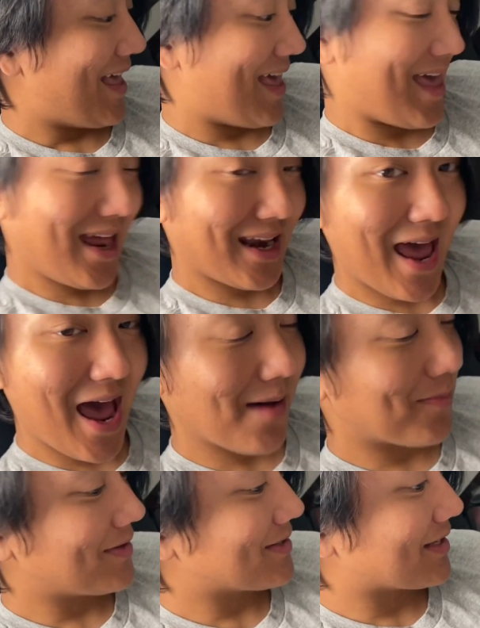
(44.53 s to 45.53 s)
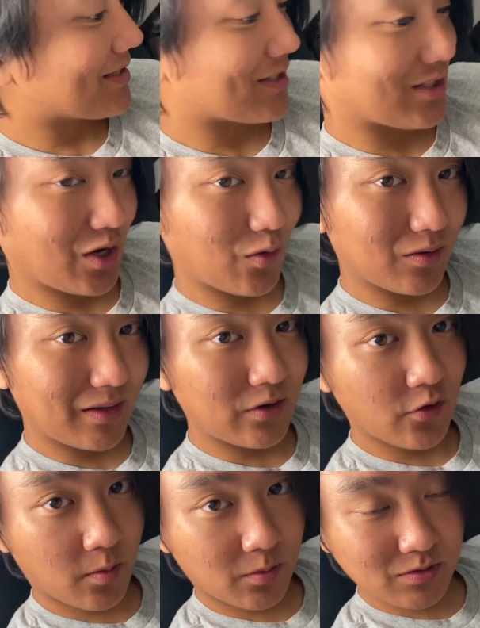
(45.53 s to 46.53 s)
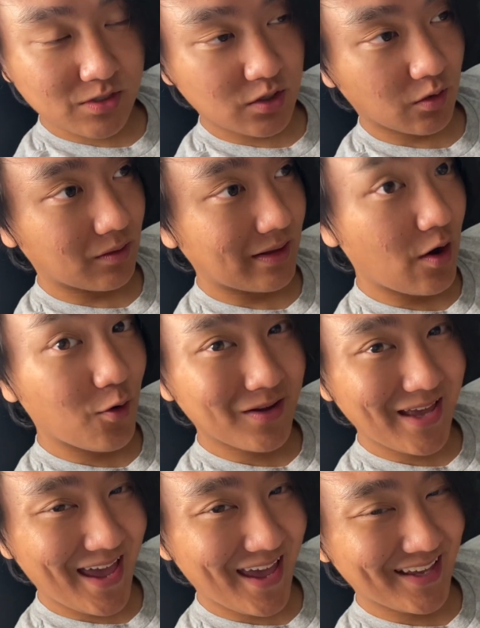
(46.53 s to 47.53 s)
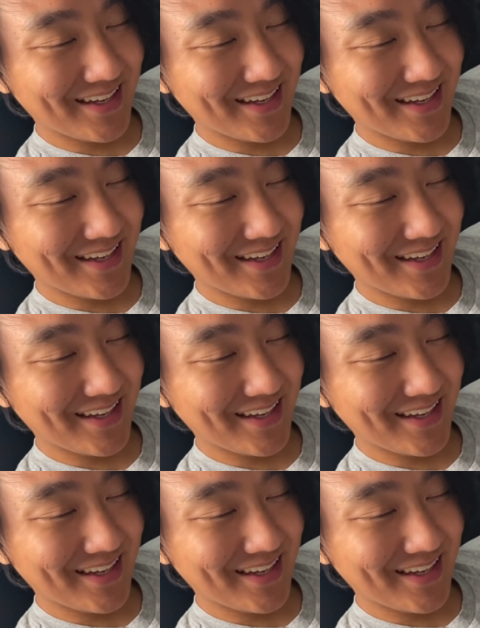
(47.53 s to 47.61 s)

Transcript: It happens. It's totally normal. It's totally okay.